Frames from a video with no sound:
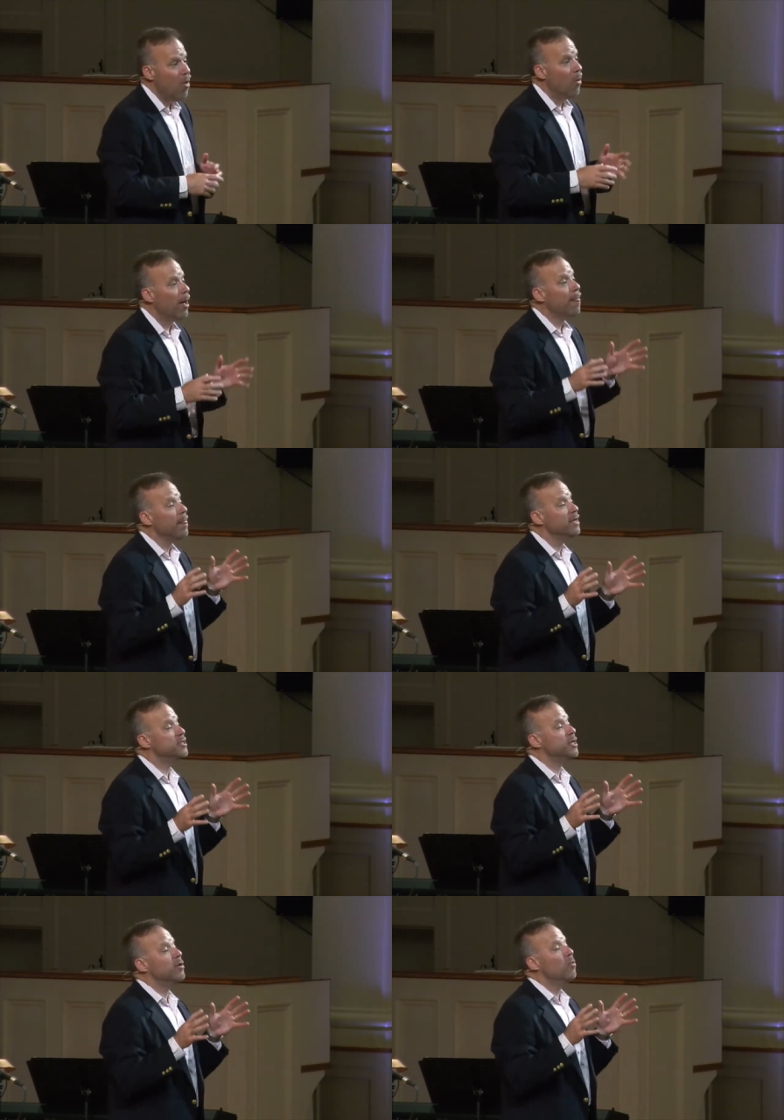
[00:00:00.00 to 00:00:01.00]
Well,
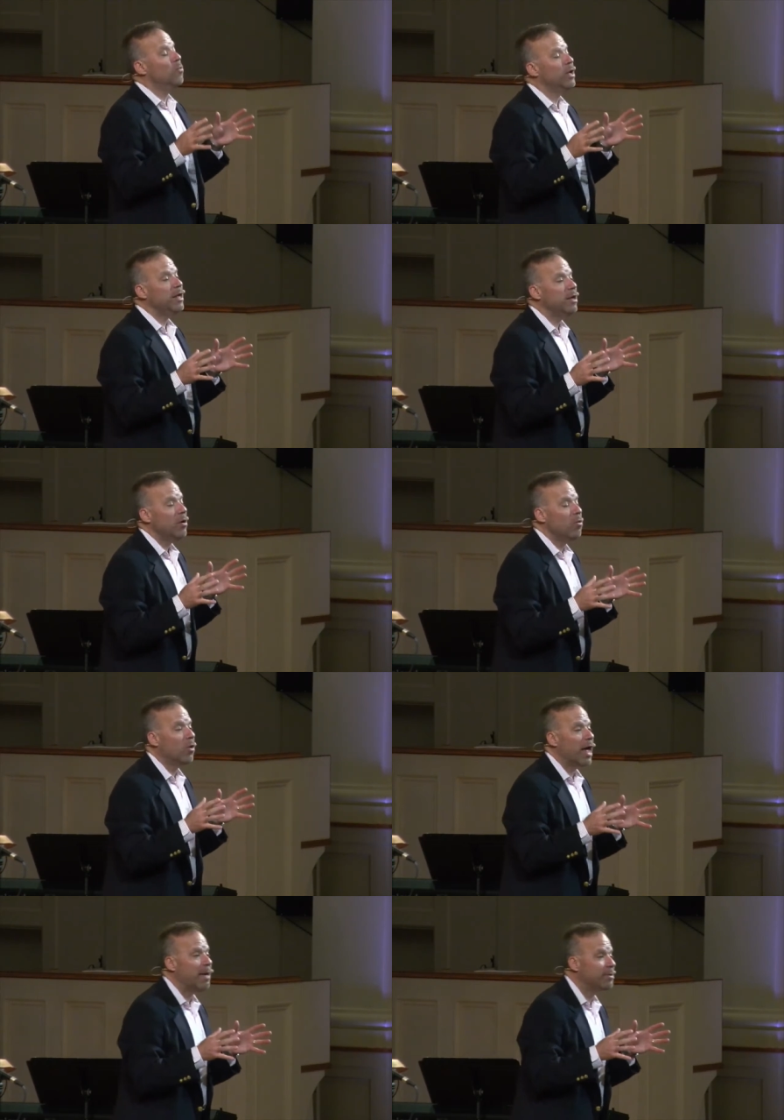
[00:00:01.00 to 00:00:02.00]
listen, we
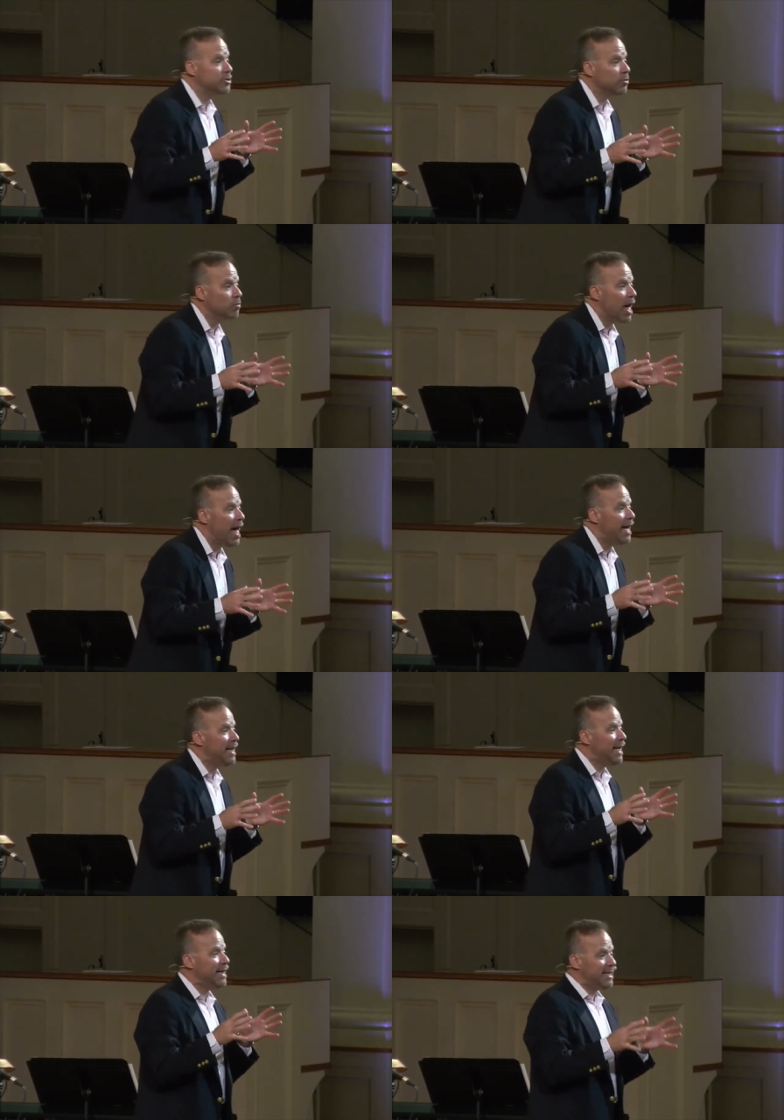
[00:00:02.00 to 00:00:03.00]
were able to ride
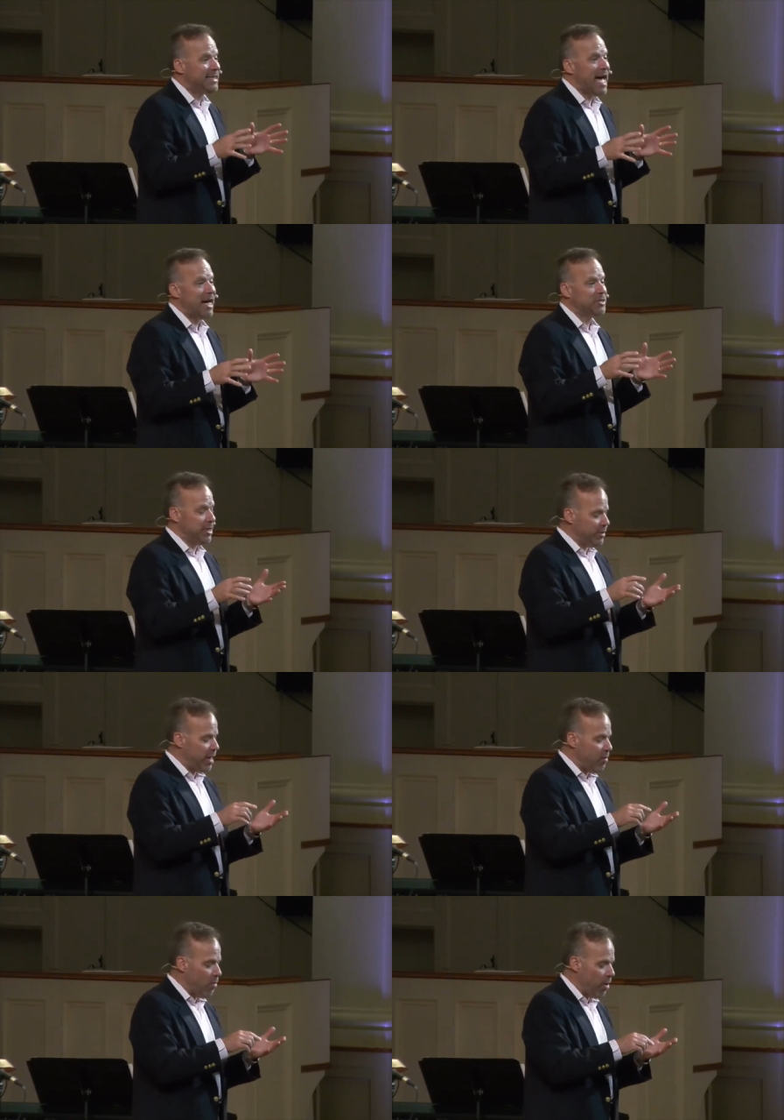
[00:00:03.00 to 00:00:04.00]
in a taxi
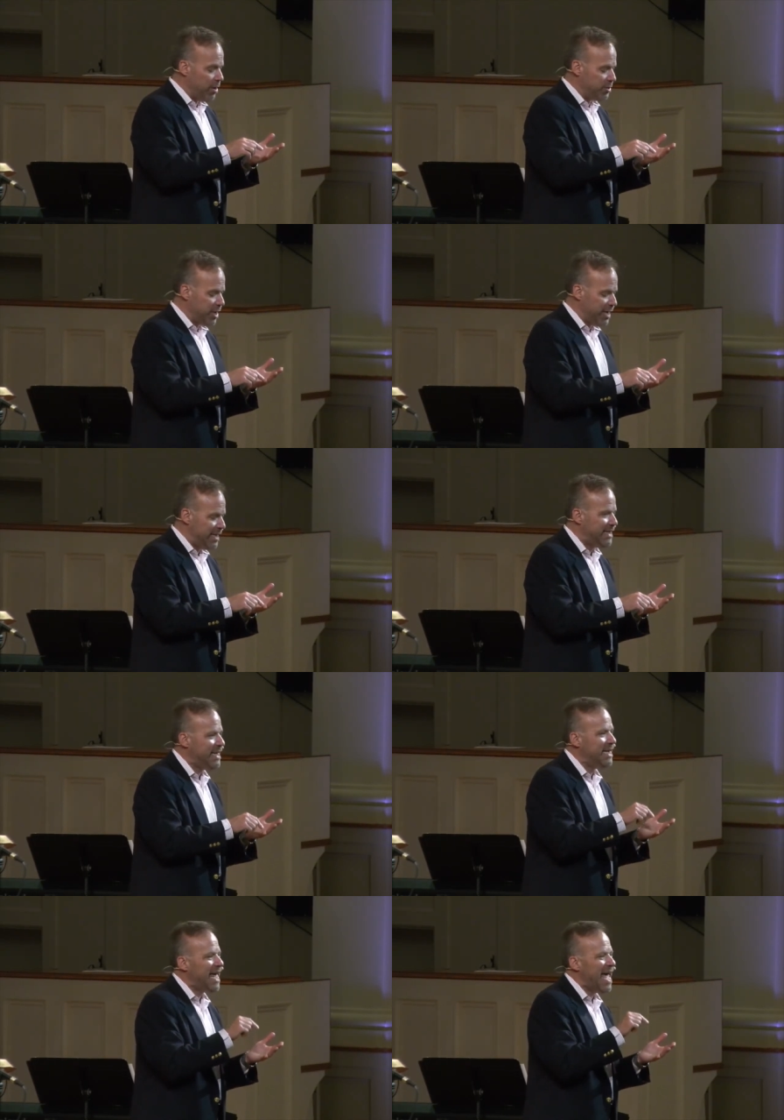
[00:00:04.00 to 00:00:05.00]
that was
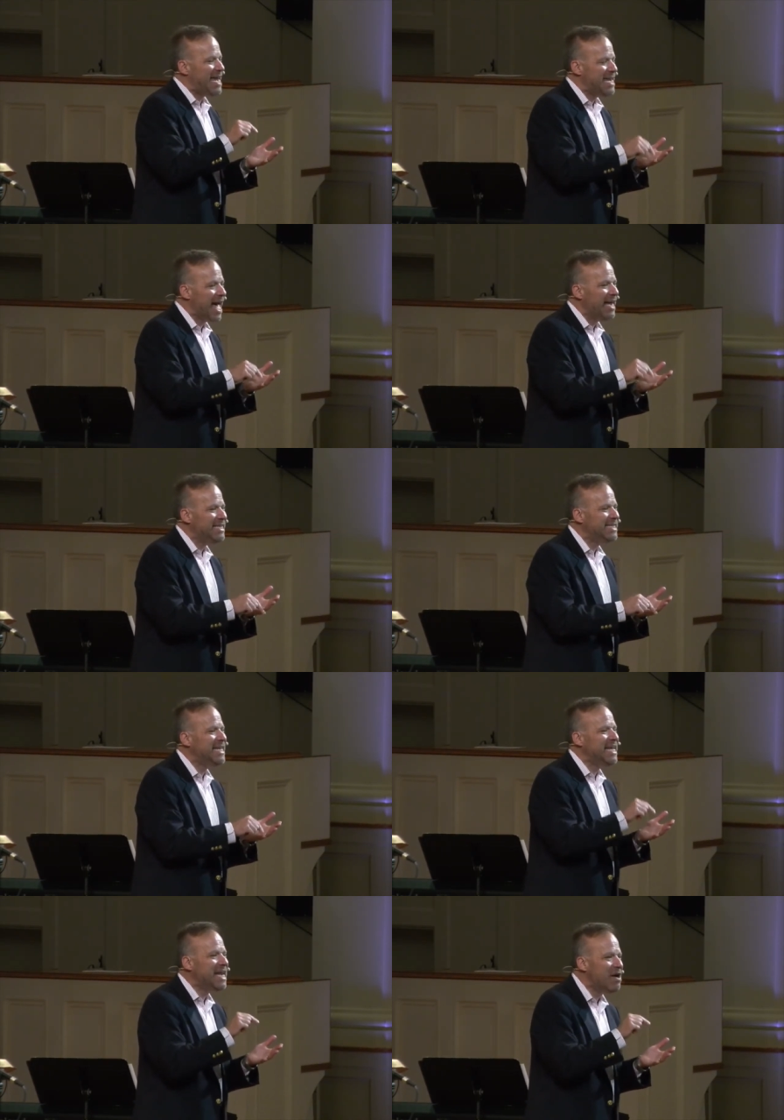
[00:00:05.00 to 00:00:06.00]
indeed a
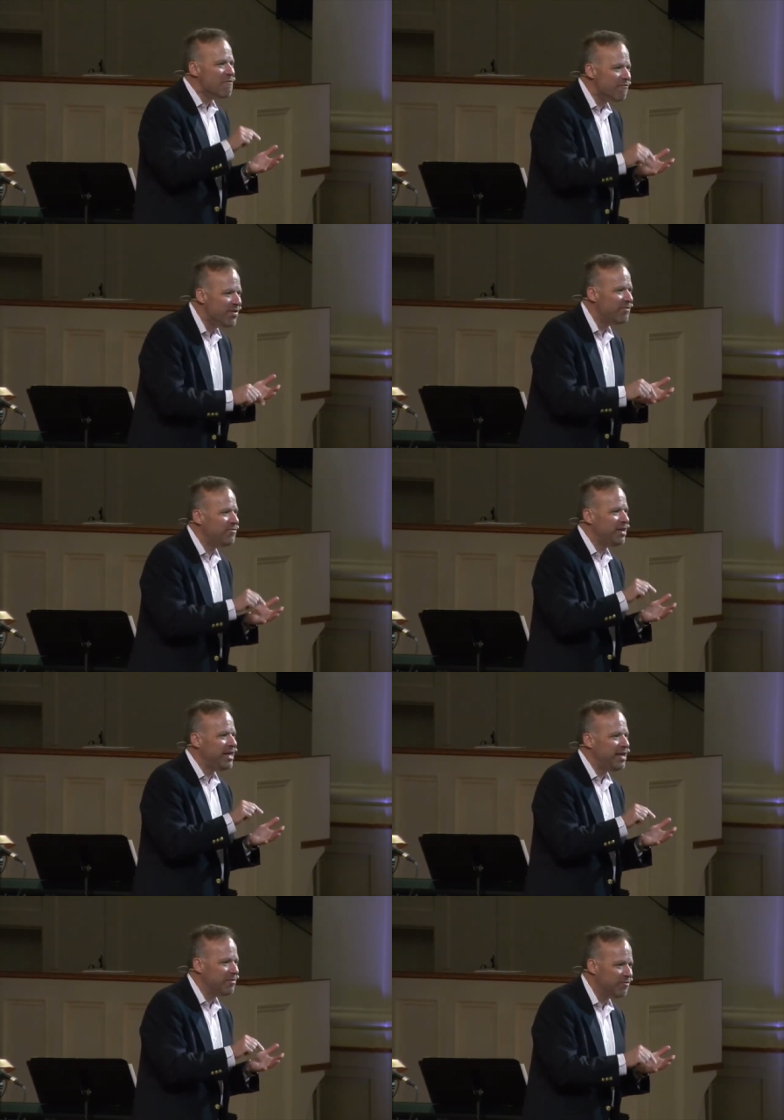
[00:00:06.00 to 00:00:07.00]

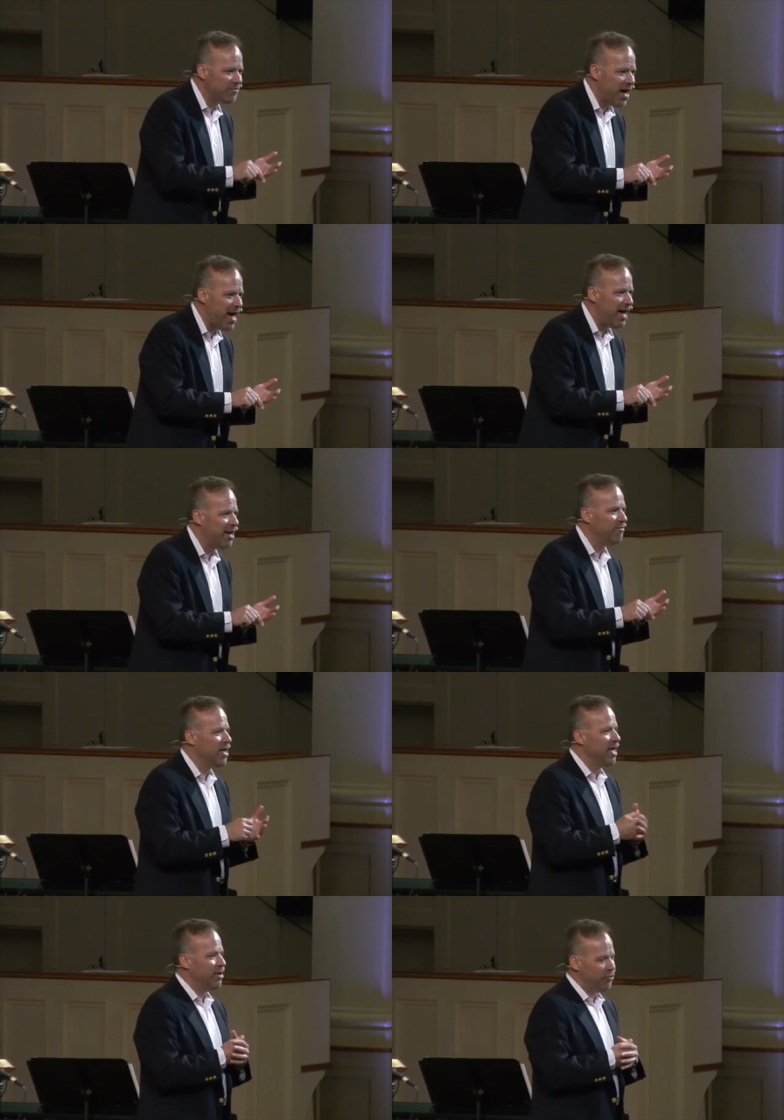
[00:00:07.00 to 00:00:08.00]
1955
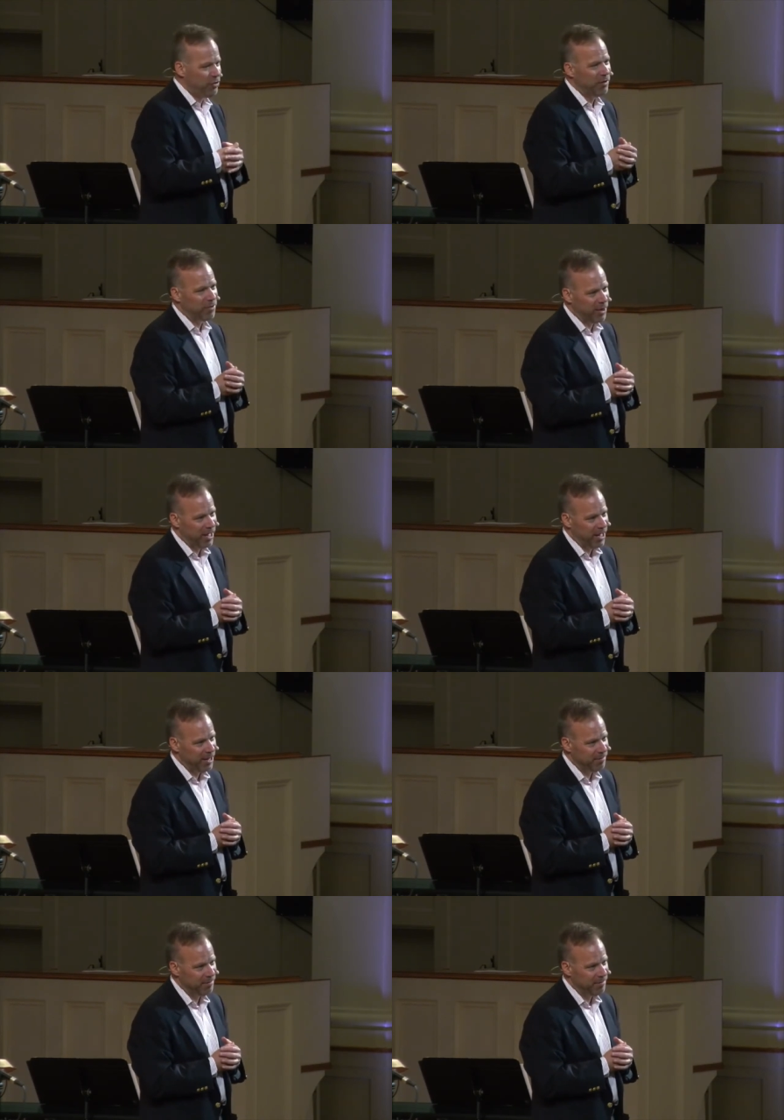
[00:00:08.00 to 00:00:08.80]
Chevrolet.